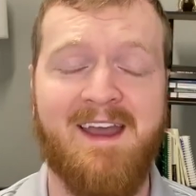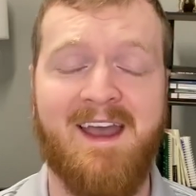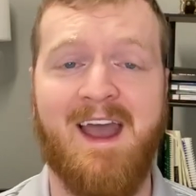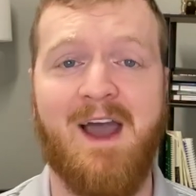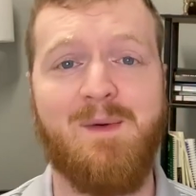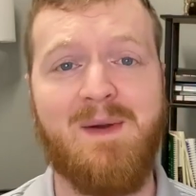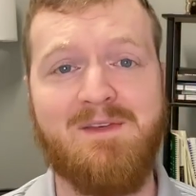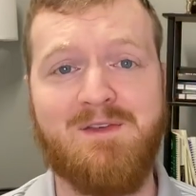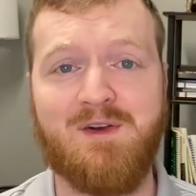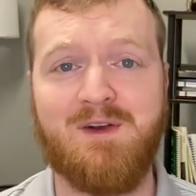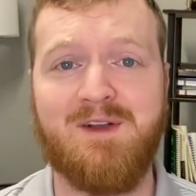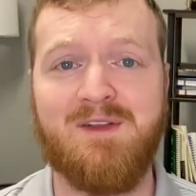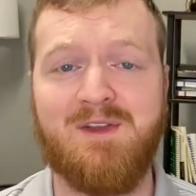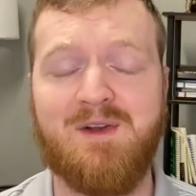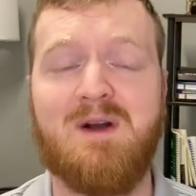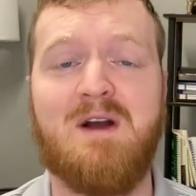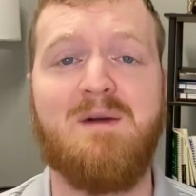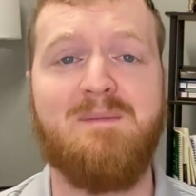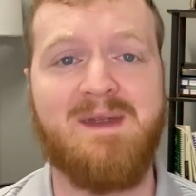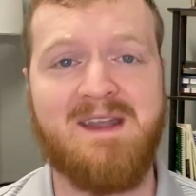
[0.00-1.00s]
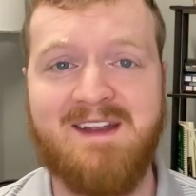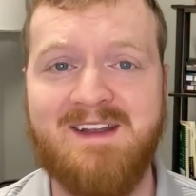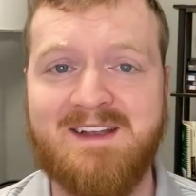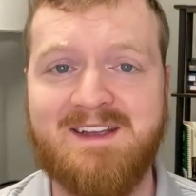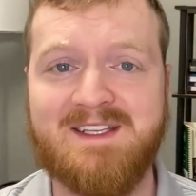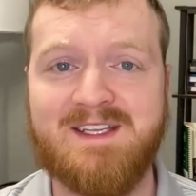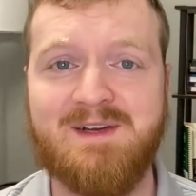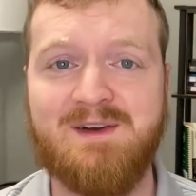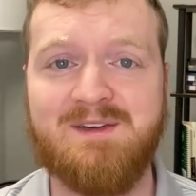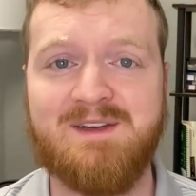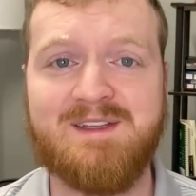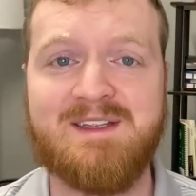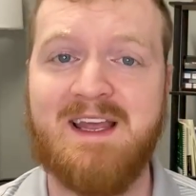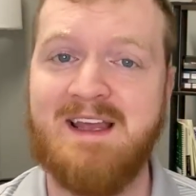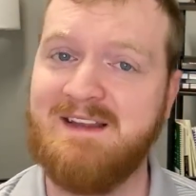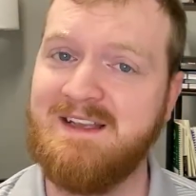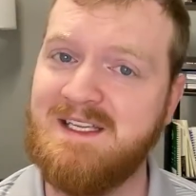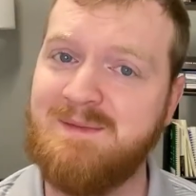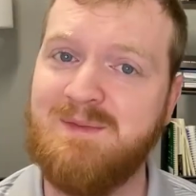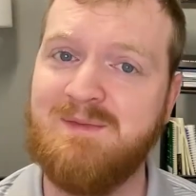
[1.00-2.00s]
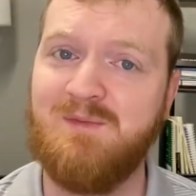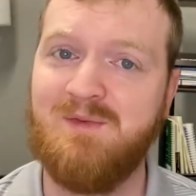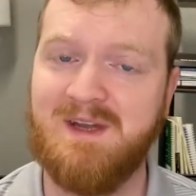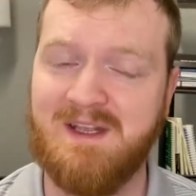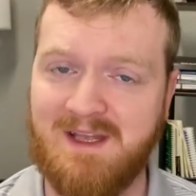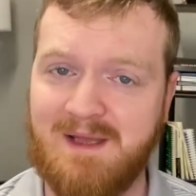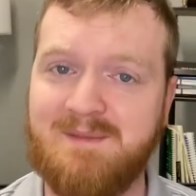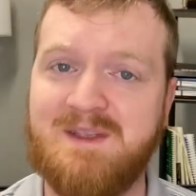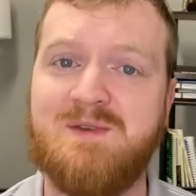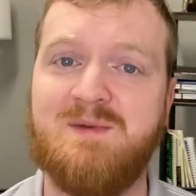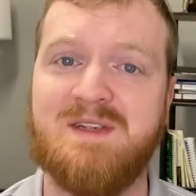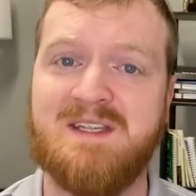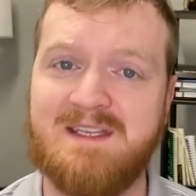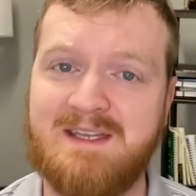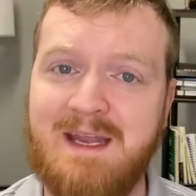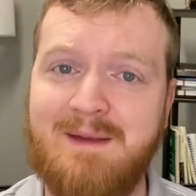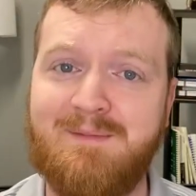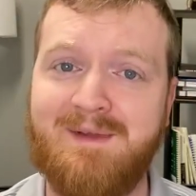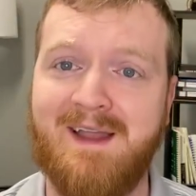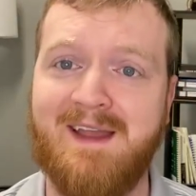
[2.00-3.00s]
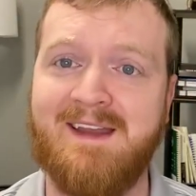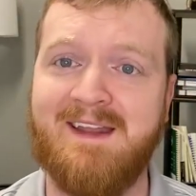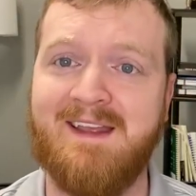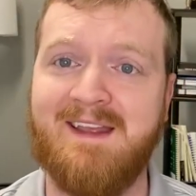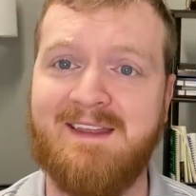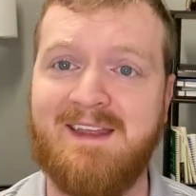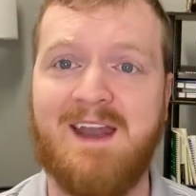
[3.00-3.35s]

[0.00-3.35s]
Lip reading: However, there are many concerns, at least when it comes to estate planning,